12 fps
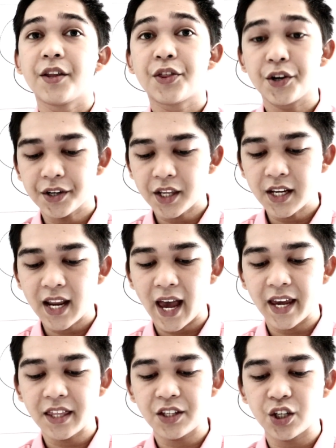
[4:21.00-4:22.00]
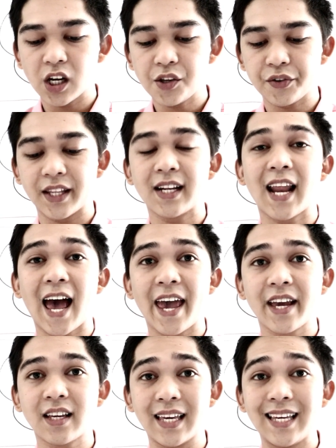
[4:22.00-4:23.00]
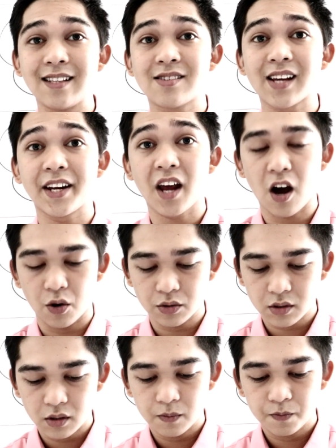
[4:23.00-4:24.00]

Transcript: 39 children like Inside Out.